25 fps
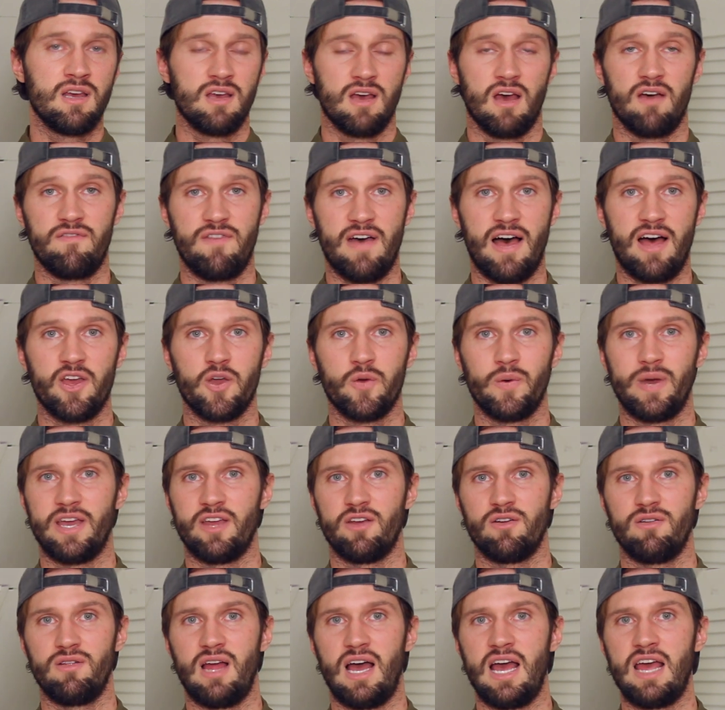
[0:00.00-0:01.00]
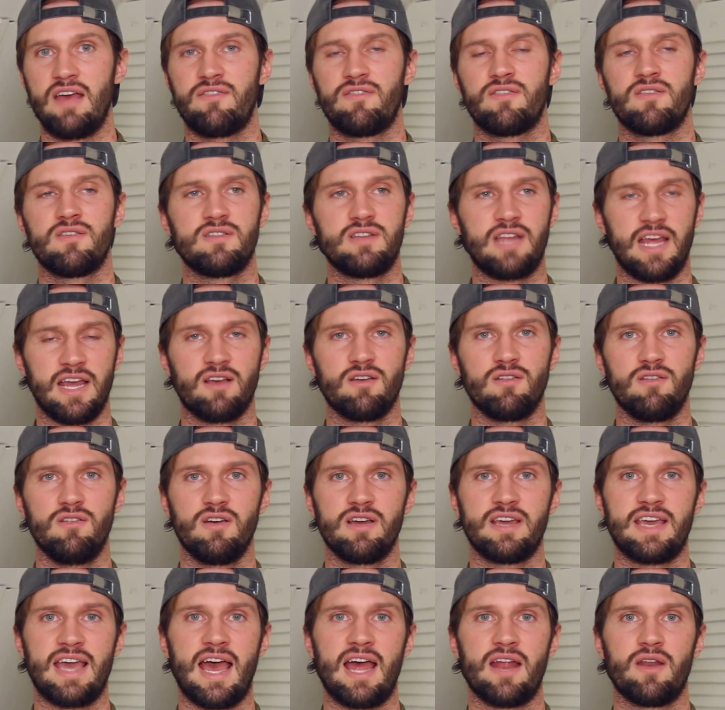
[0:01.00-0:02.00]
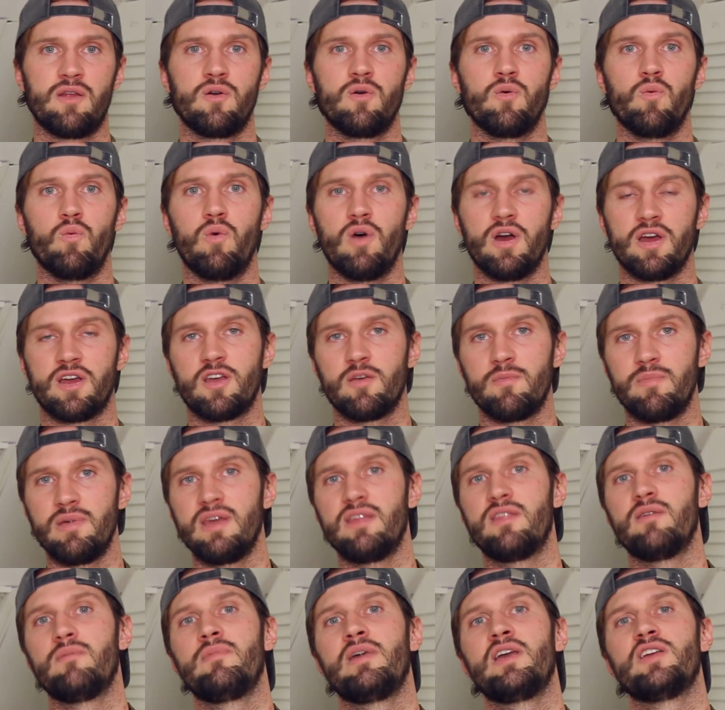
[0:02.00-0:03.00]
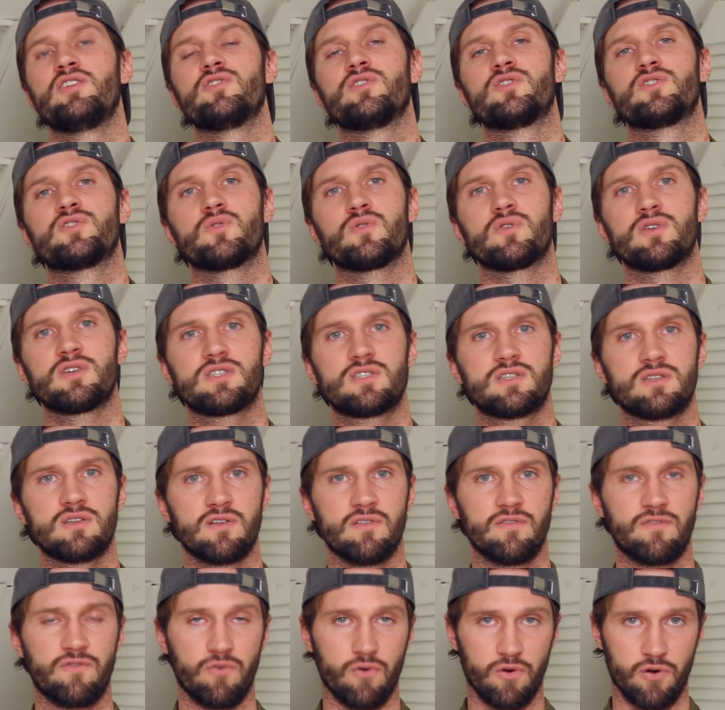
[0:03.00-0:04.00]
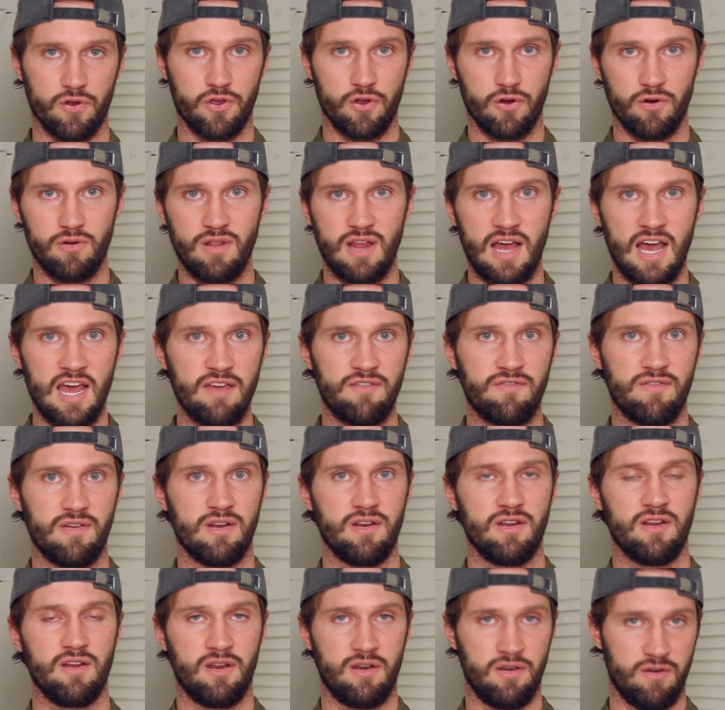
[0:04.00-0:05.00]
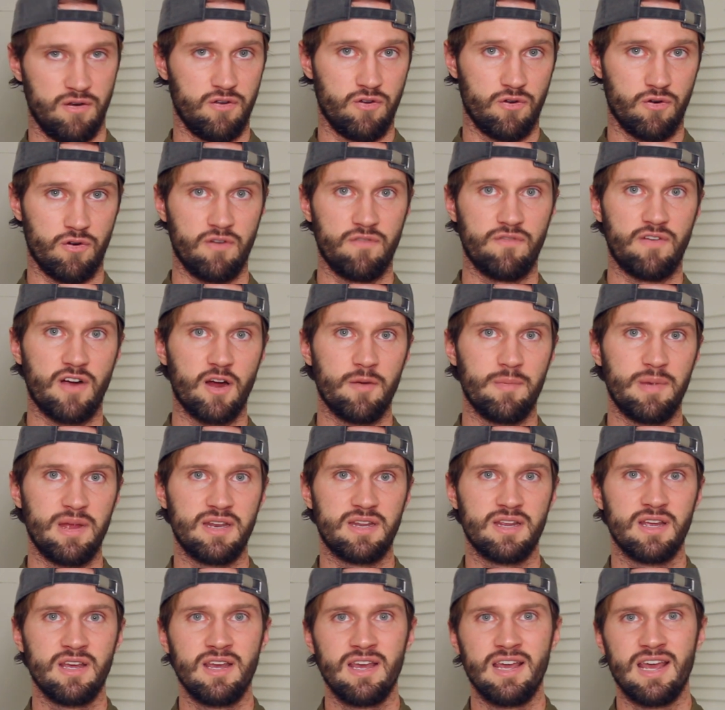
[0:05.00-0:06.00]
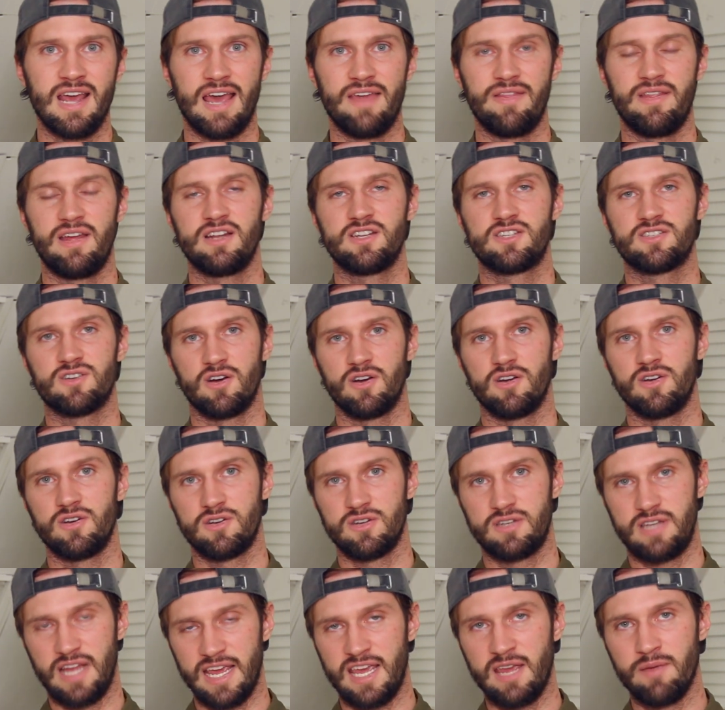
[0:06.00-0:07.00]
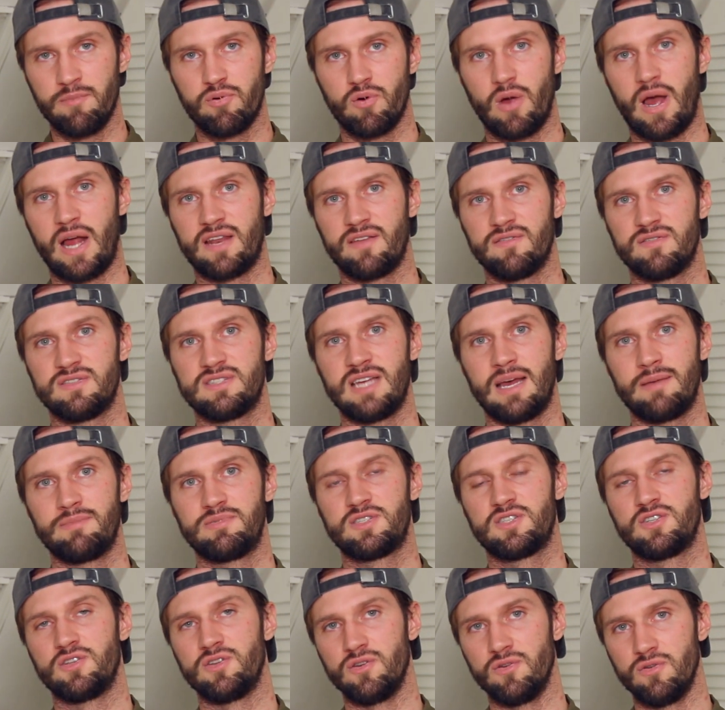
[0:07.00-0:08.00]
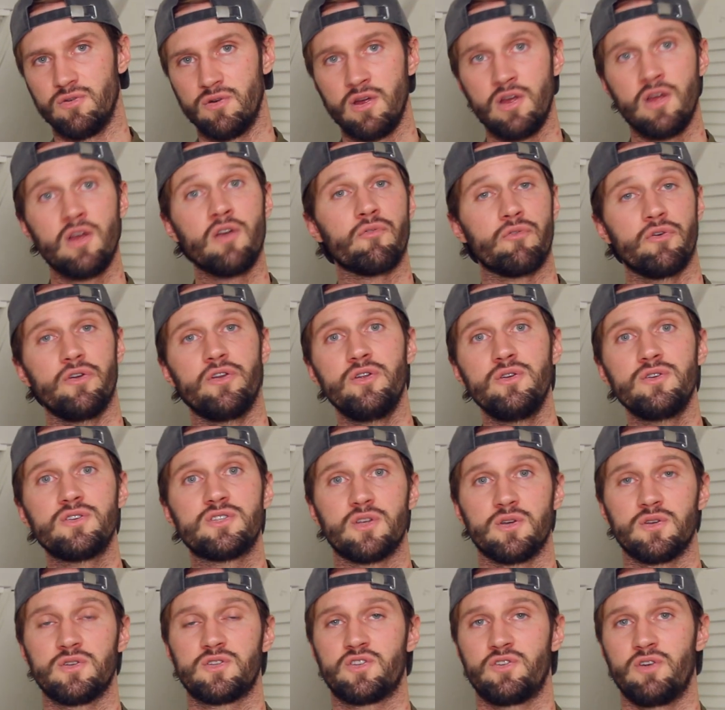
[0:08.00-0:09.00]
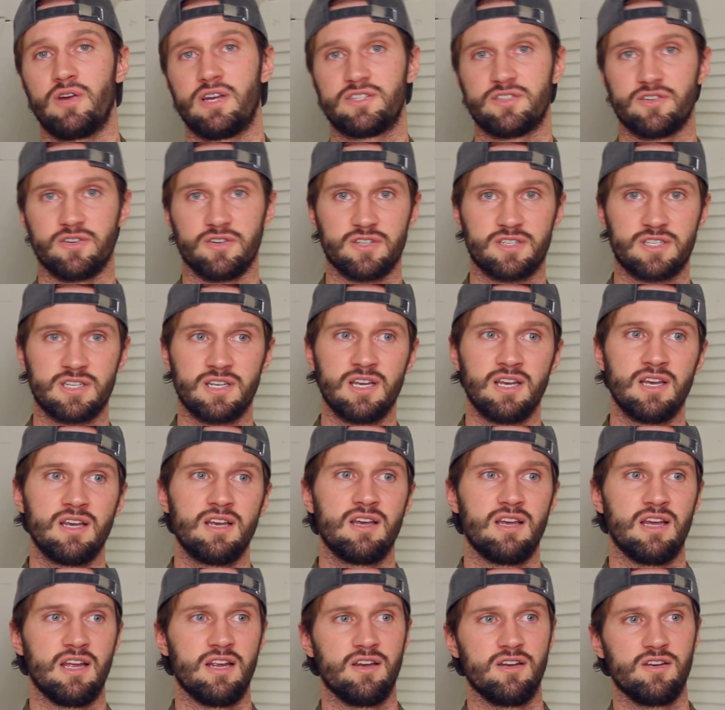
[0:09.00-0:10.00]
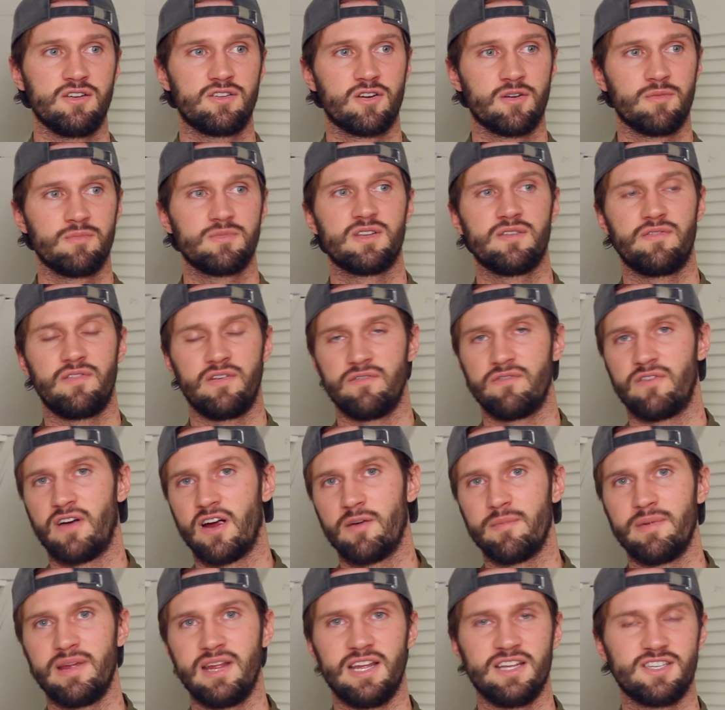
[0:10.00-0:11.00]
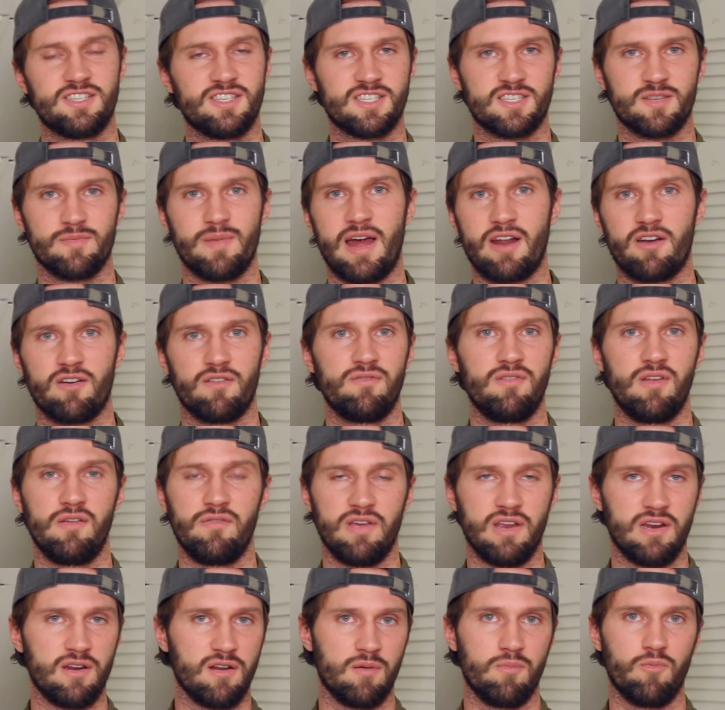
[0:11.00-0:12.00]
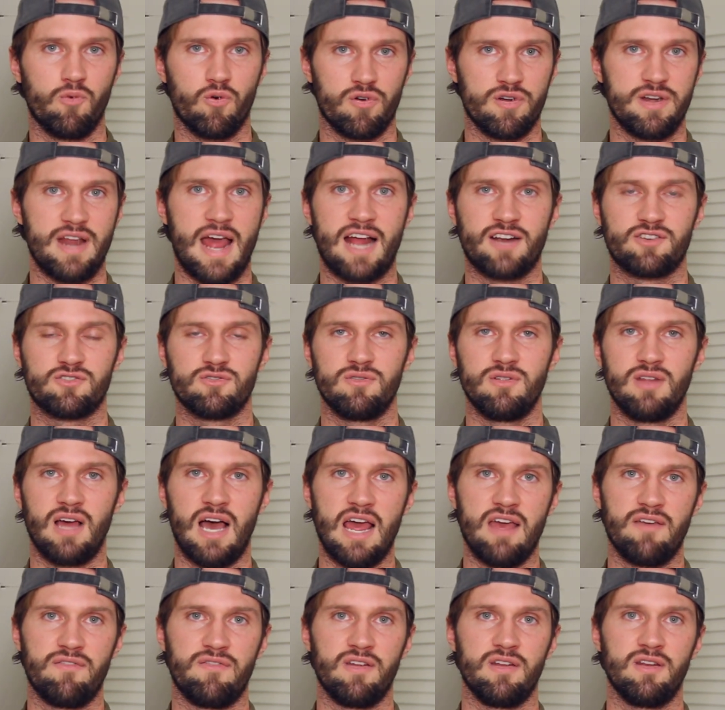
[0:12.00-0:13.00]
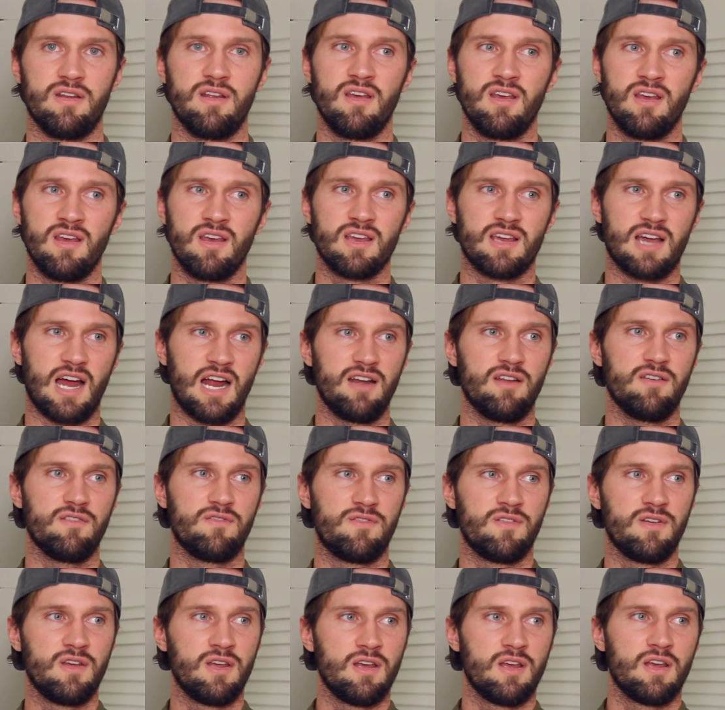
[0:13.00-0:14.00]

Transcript: evaluate your life, take a look at what could be the major source for your life and in your environment, and then start taking proactive steps to reduce those stressors. In terms of environment, it's just a matter of living a more natural life and kind of